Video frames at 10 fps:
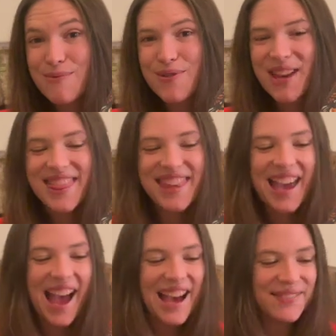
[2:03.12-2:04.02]
with the
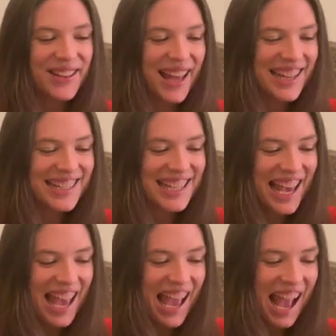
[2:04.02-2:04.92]
Advent,
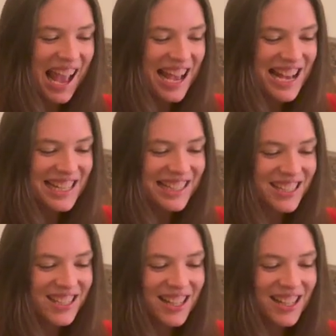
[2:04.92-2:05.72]
and